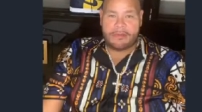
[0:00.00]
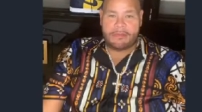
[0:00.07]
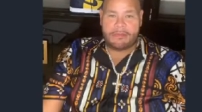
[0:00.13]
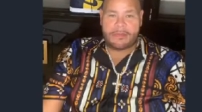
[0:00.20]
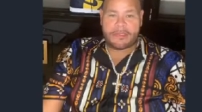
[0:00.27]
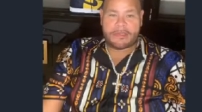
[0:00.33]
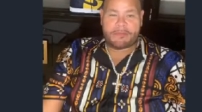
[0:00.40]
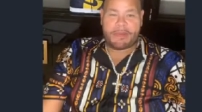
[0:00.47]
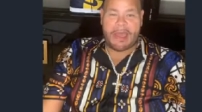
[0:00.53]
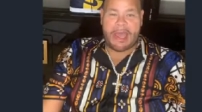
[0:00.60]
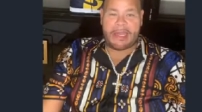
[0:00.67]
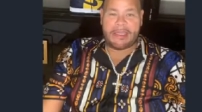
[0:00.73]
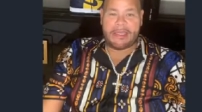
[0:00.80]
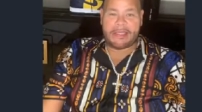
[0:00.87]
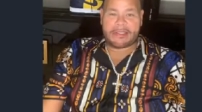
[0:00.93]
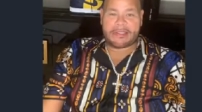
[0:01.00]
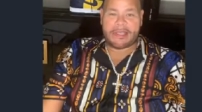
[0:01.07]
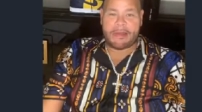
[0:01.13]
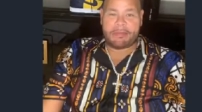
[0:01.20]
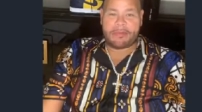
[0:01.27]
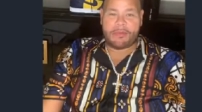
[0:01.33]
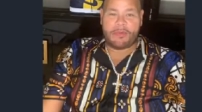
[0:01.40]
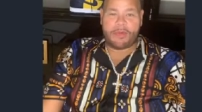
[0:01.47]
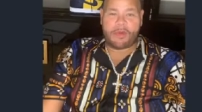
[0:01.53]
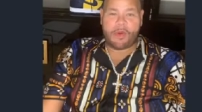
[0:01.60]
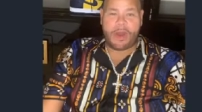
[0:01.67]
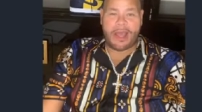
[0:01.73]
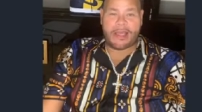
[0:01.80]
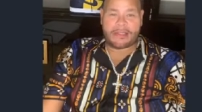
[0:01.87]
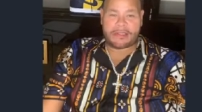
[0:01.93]
Miss Patti, accept the
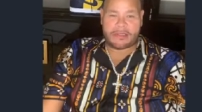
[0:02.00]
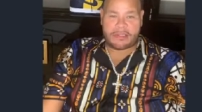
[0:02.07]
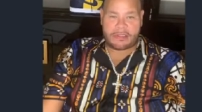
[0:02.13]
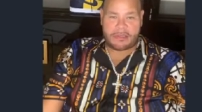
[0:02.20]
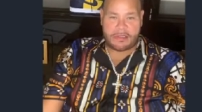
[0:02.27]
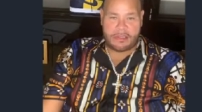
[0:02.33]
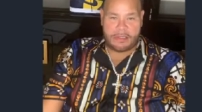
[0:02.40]
request.